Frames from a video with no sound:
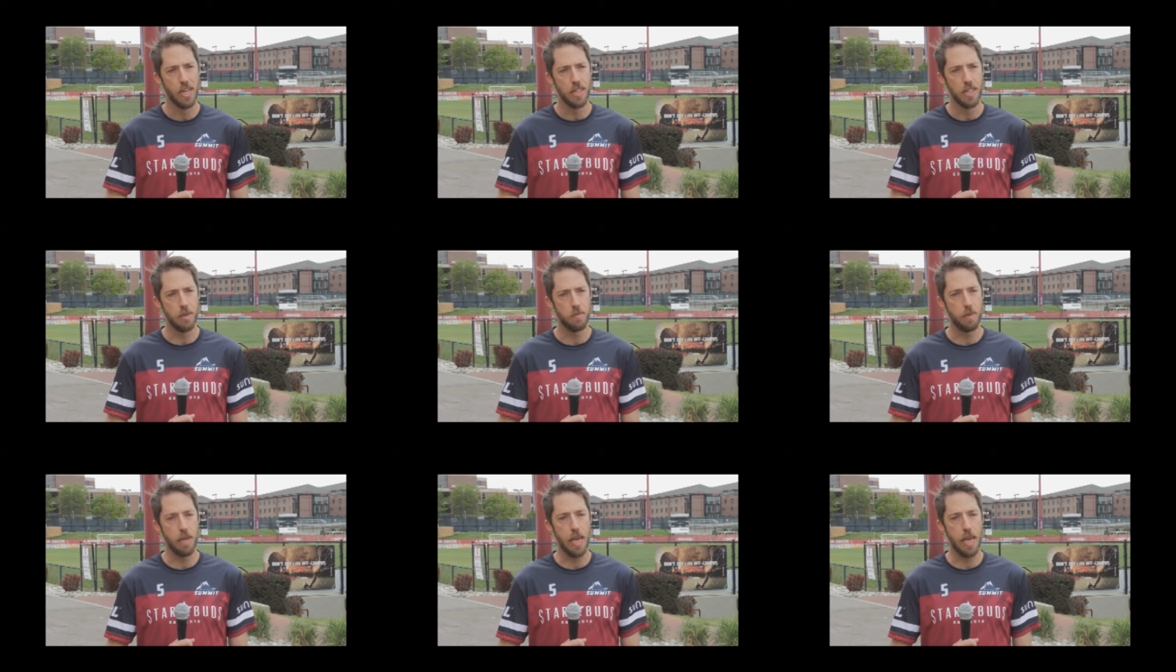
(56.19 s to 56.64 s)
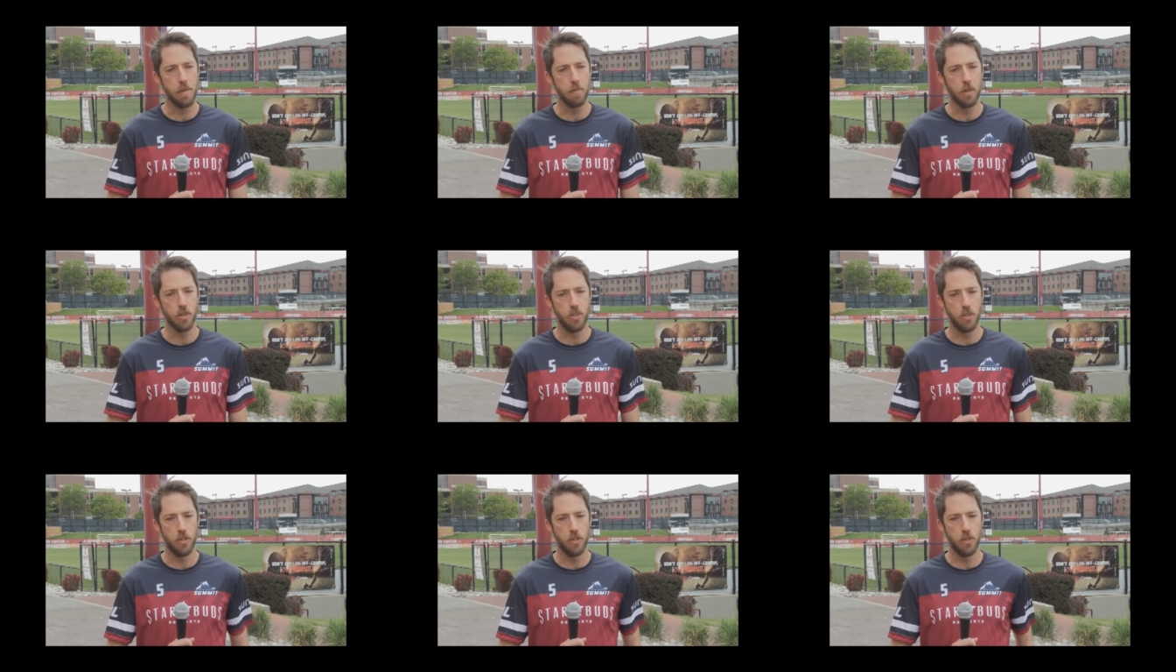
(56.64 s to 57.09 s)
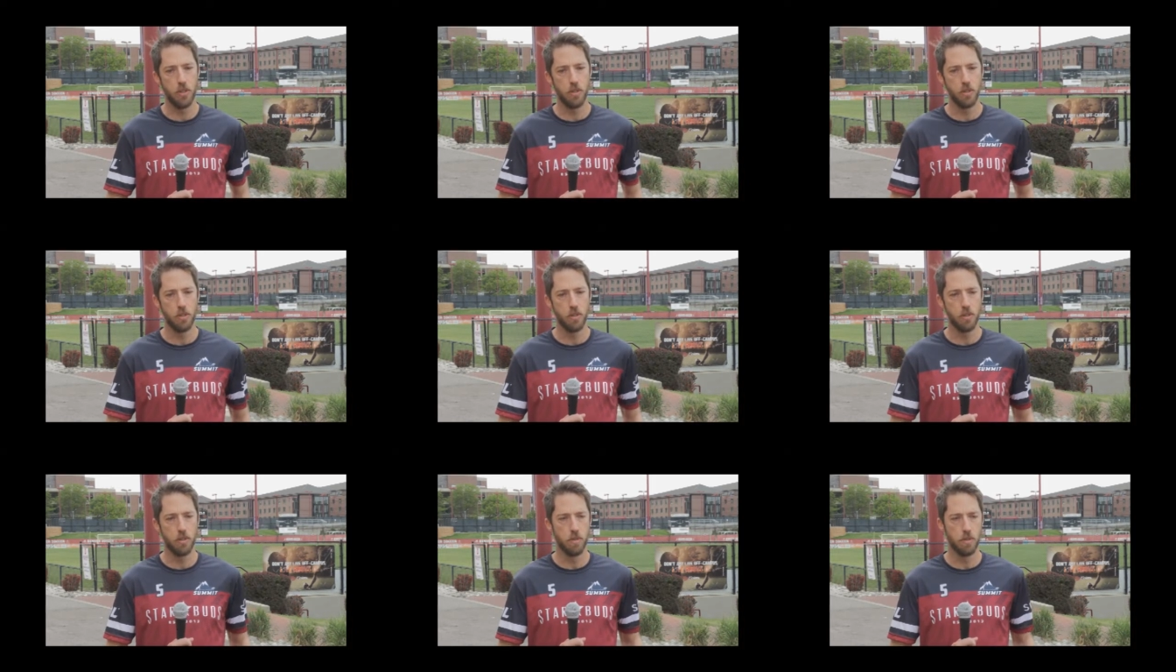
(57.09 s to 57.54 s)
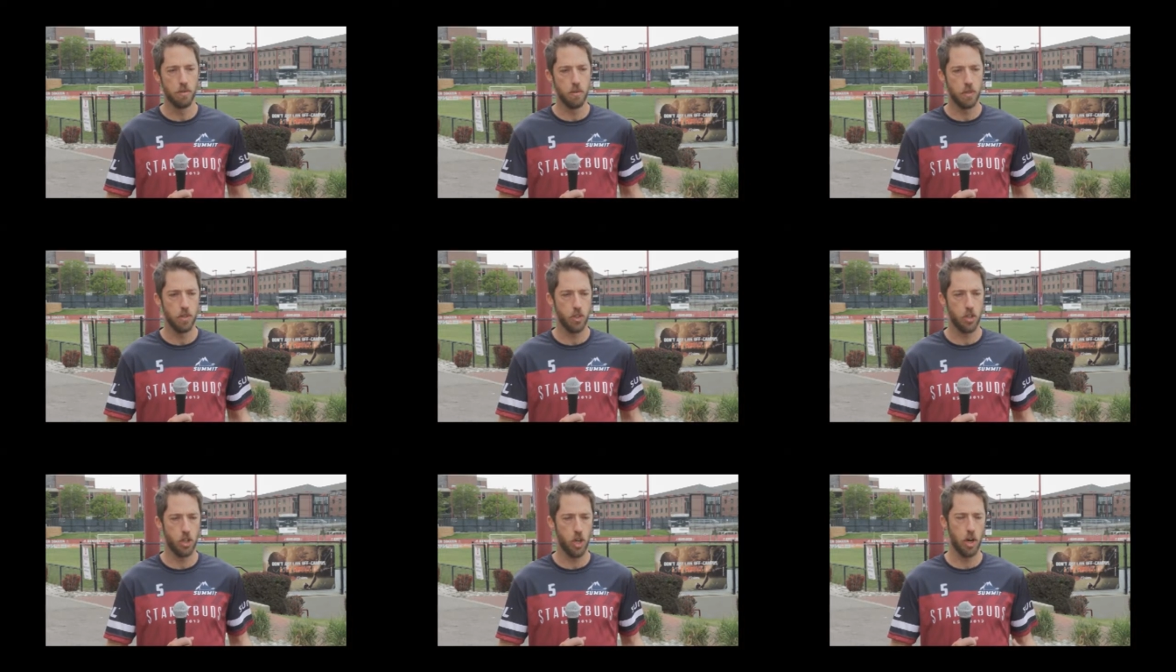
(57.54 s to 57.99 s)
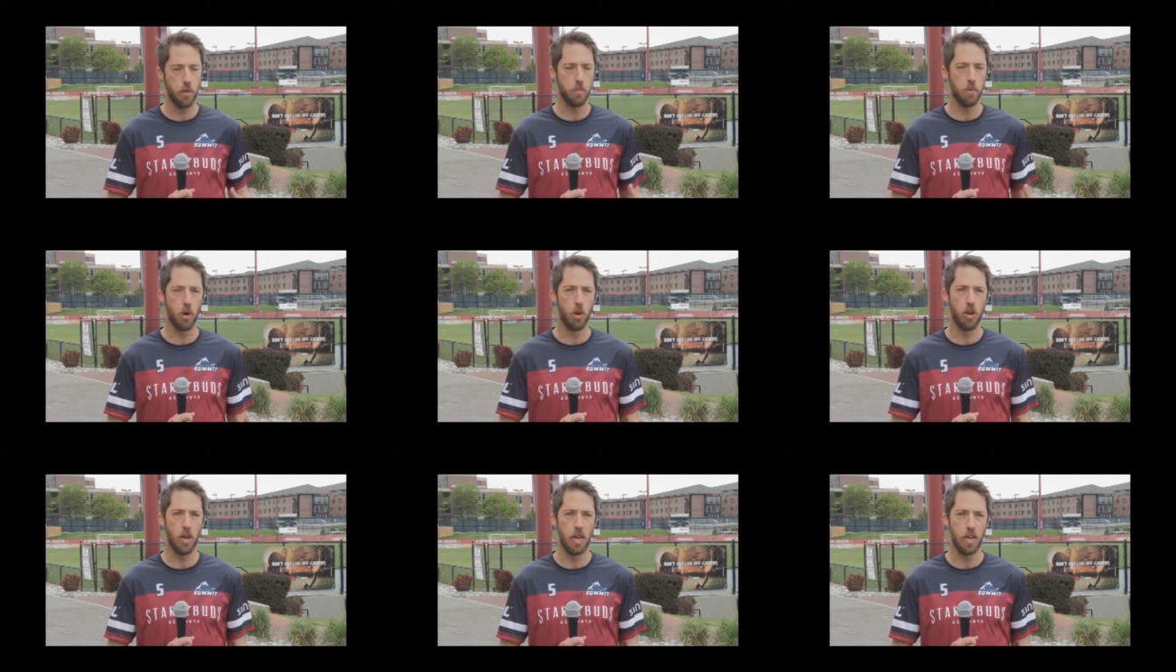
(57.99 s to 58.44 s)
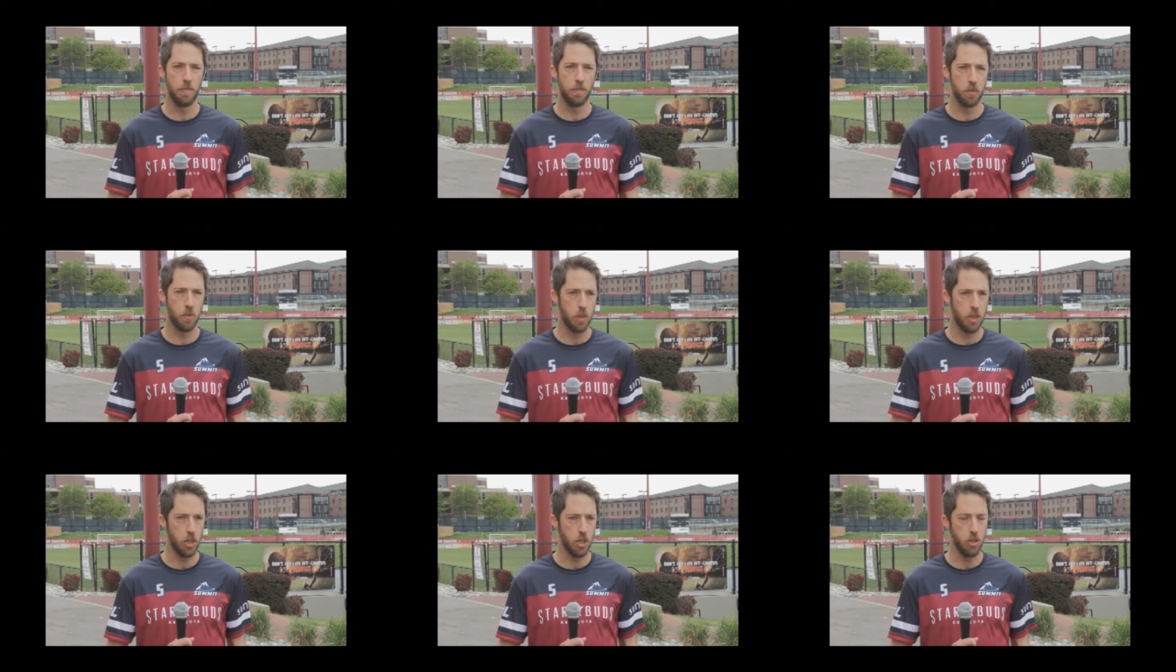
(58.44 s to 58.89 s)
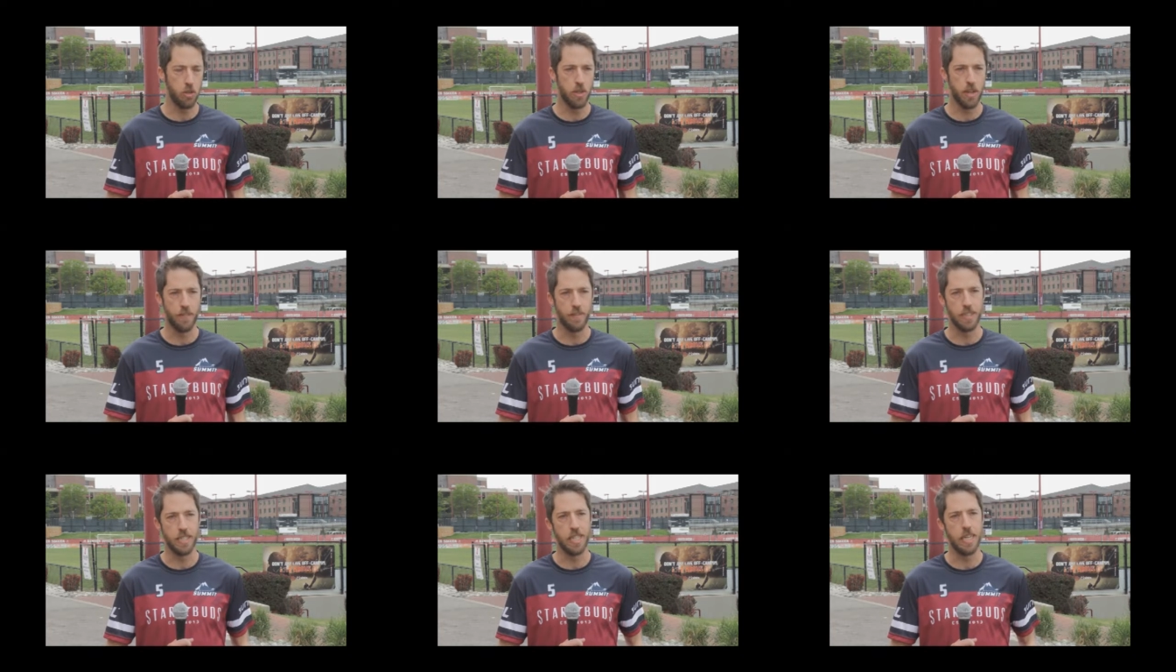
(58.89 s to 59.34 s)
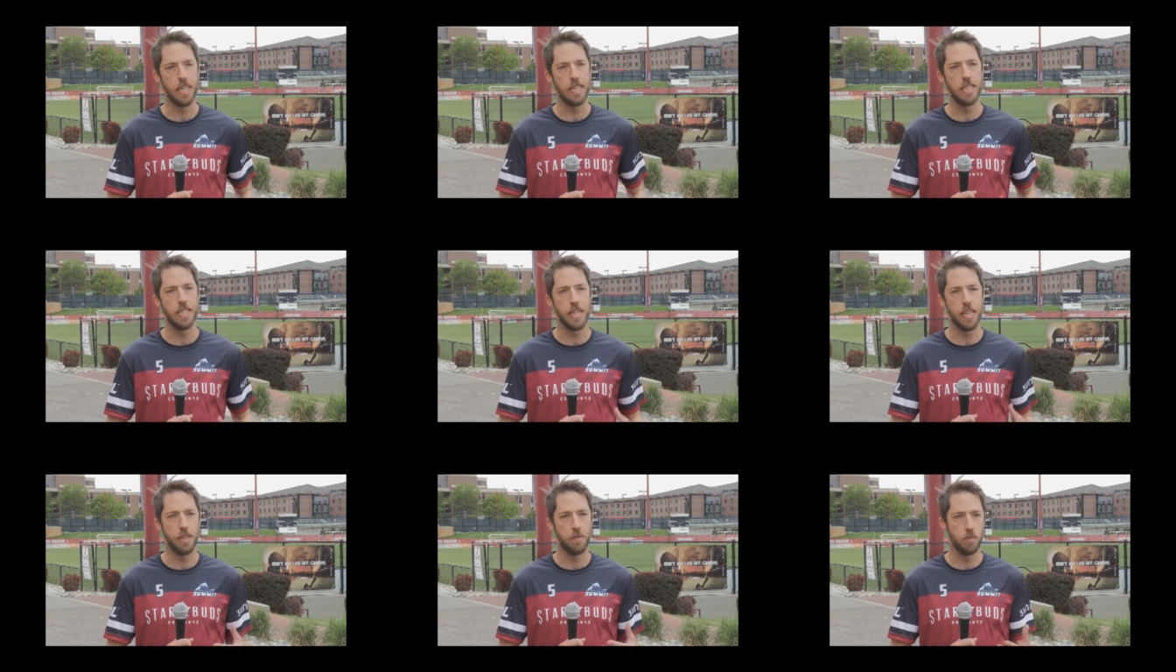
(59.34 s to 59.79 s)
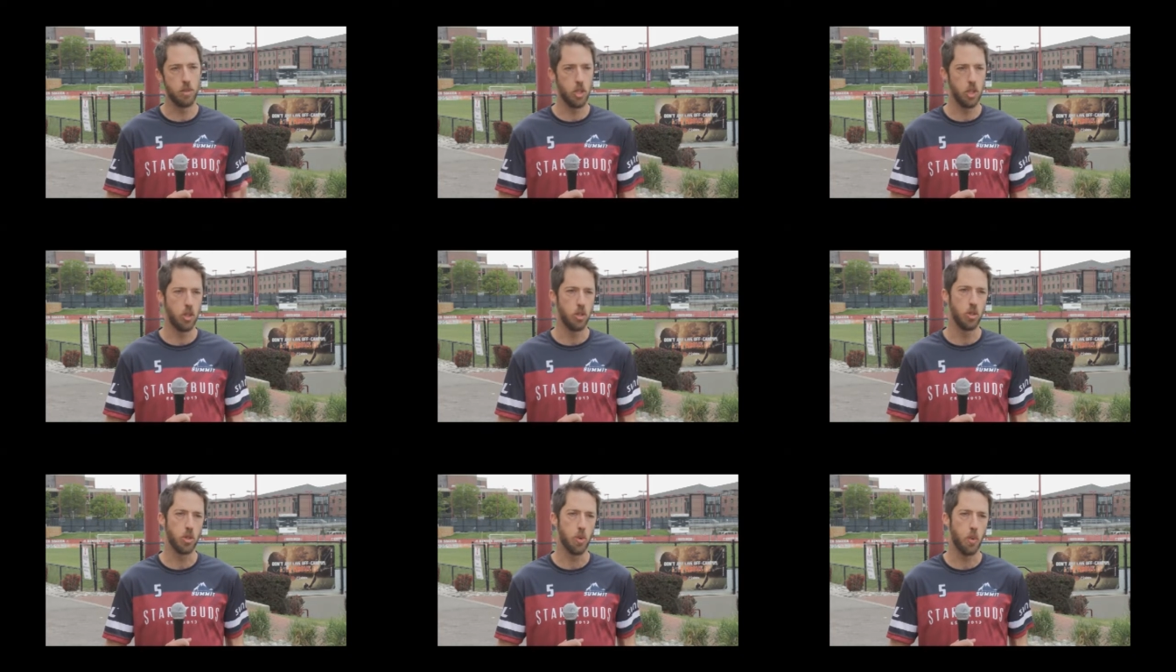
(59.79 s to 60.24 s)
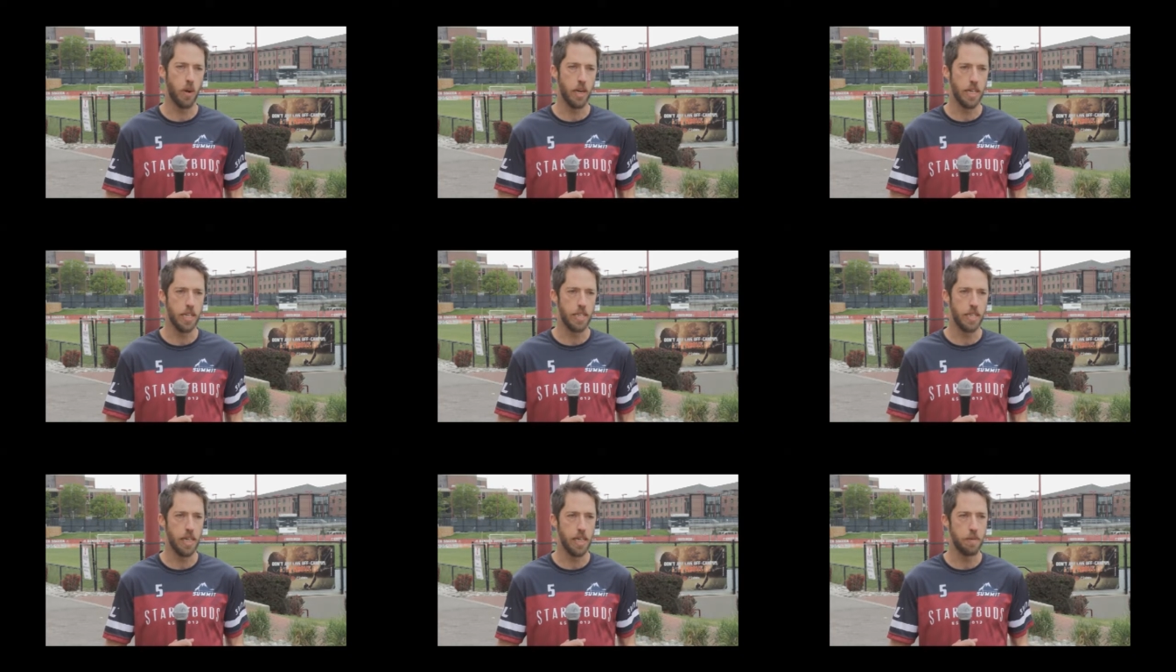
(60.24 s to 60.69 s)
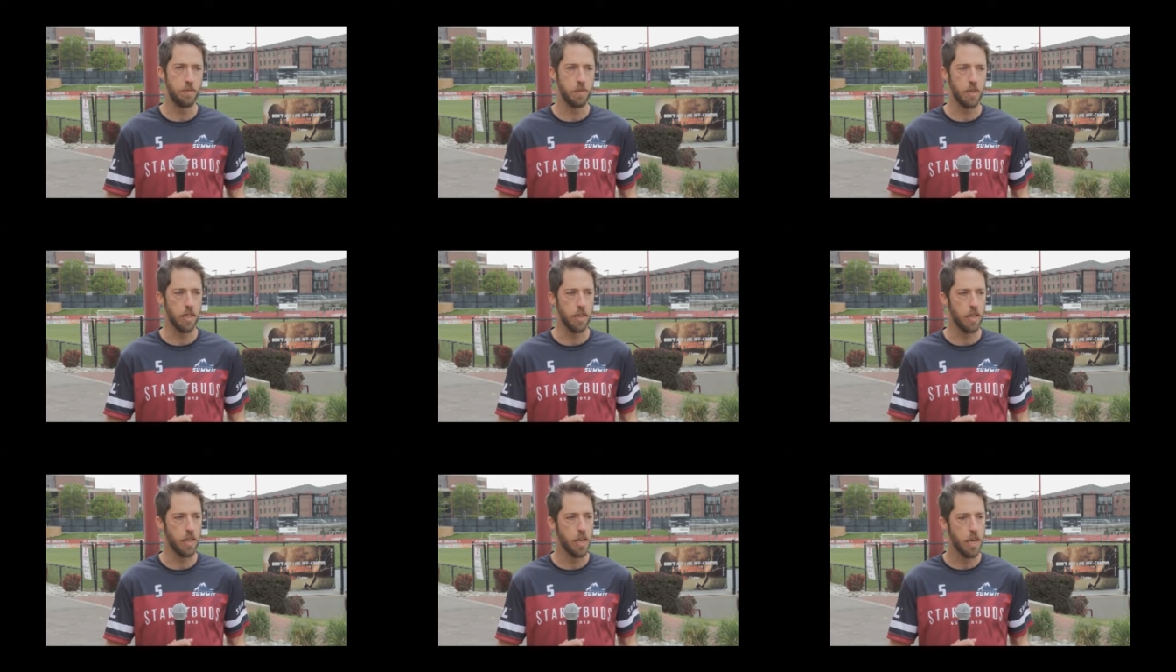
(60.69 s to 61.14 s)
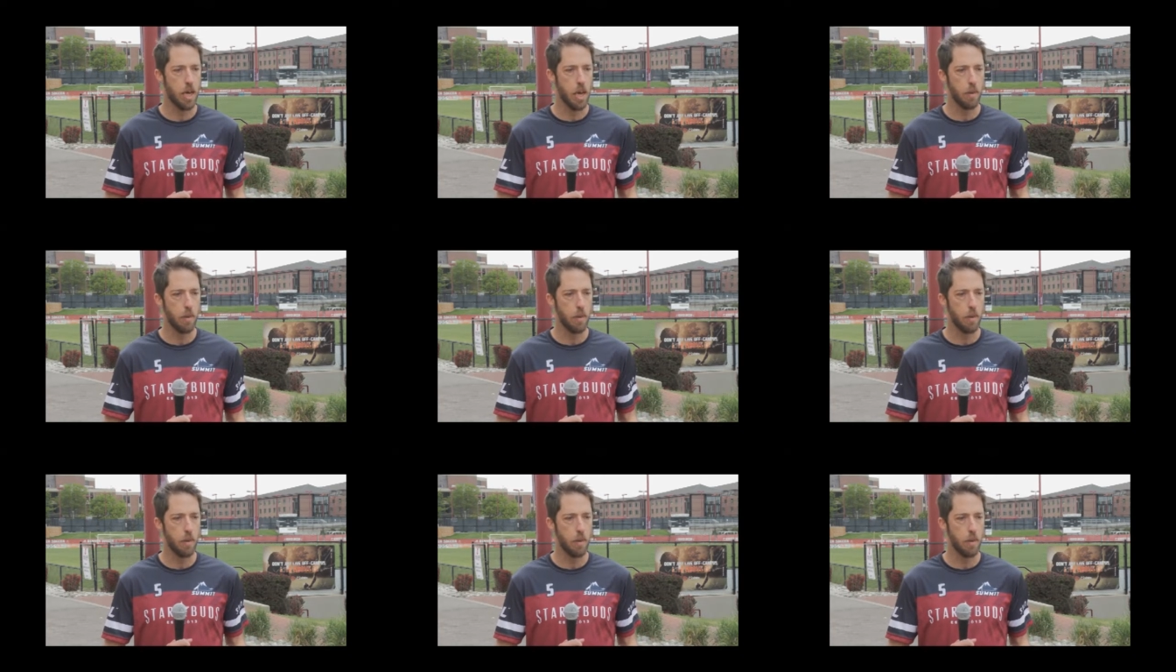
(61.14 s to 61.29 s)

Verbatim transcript: to be able to start programs with the U17 teams, the U20 teams, and